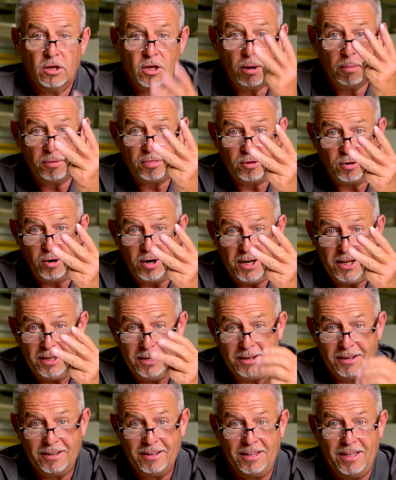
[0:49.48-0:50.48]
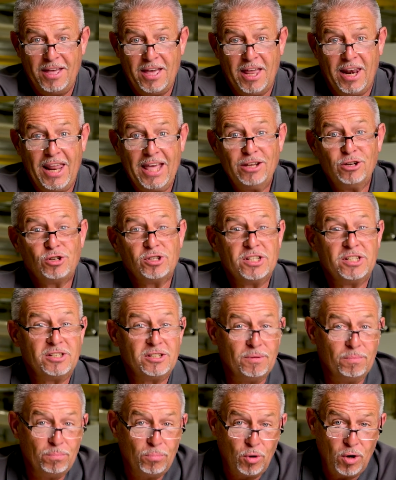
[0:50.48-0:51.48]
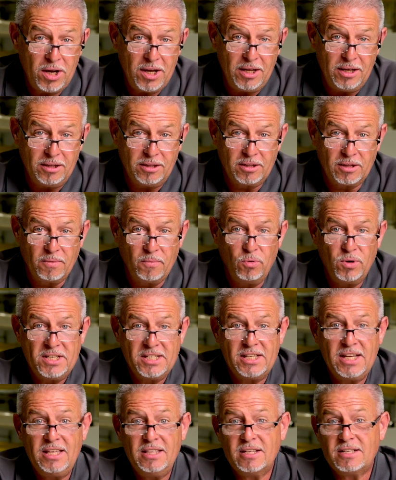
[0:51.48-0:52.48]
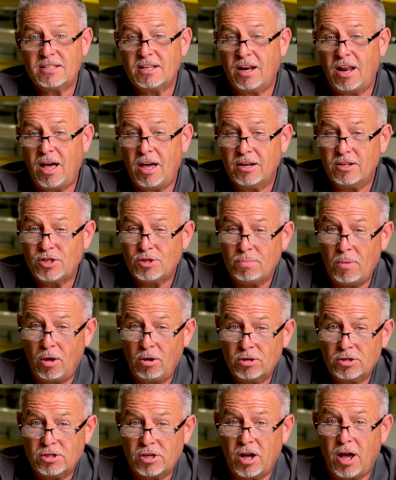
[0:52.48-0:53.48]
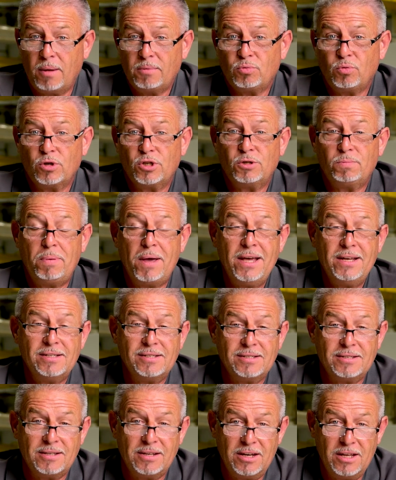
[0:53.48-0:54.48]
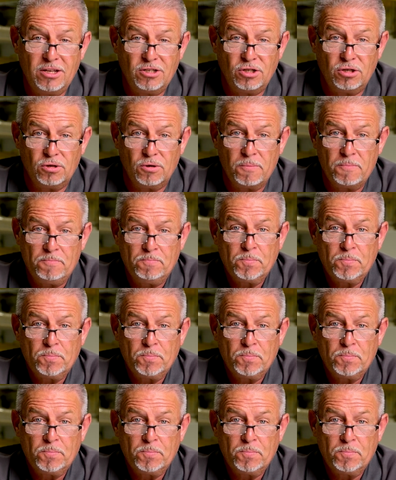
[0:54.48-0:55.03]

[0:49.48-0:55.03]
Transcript: Number 3, let your system breathe. We see this a lot in smaller shops where space is an issue.